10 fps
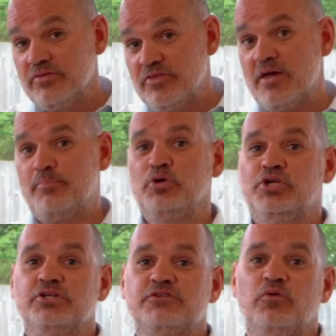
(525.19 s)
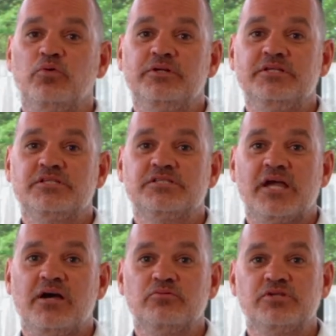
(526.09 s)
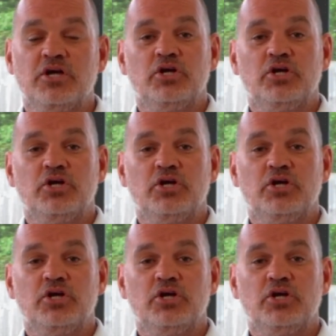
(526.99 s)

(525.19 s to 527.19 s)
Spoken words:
they're pushing us forward into sales,